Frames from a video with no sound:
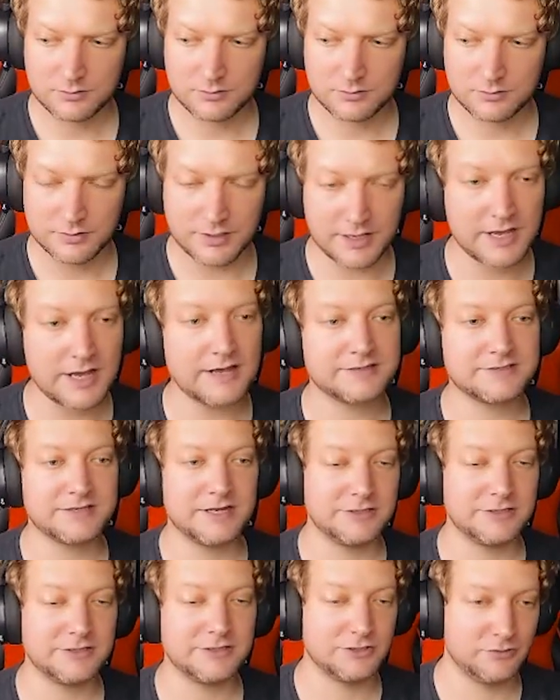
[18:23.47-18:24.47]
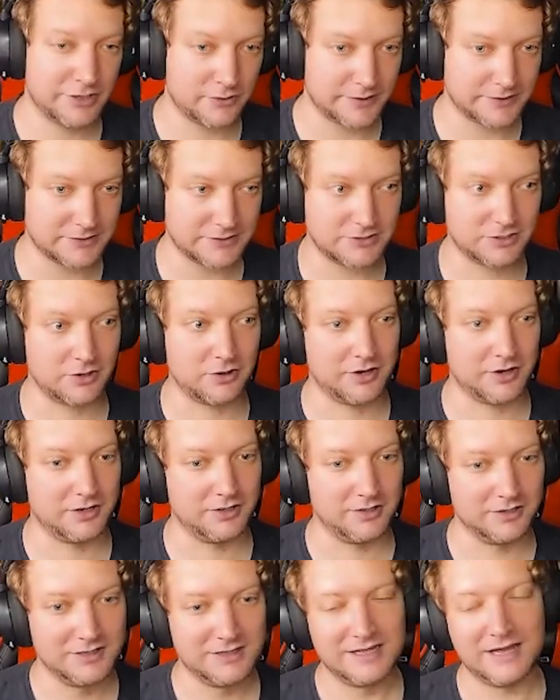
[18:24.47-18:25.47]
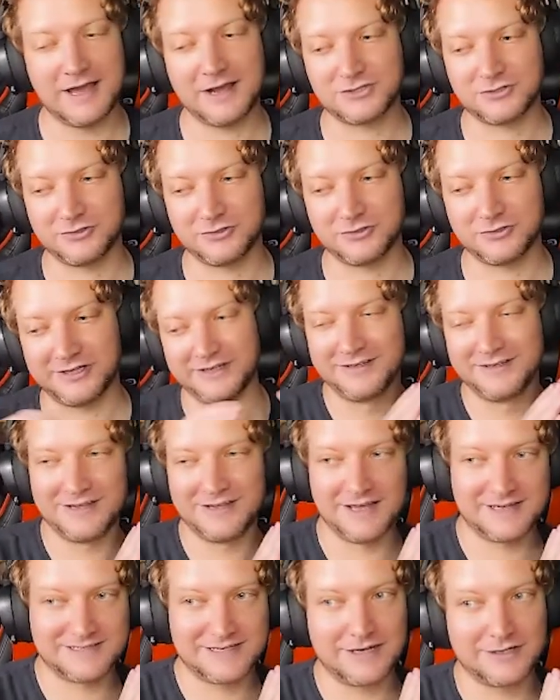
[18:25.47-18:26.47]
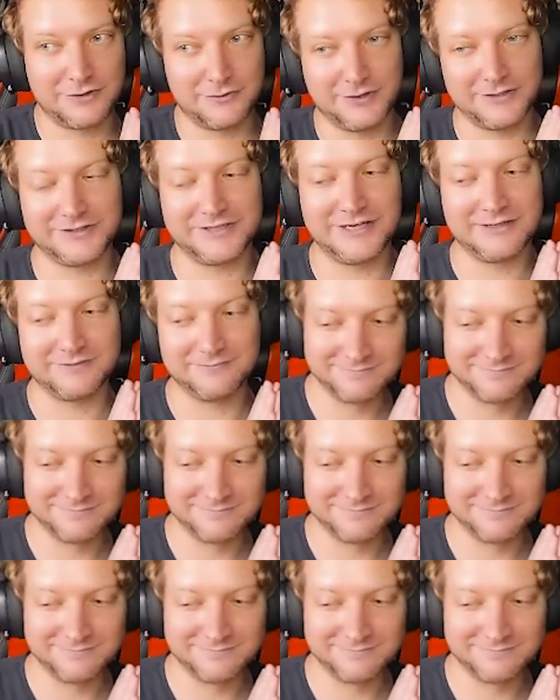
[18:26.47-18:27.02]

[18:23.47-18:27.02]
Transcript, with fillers: Yes, I do want a quick tutorial. Actually, yes, I do want that.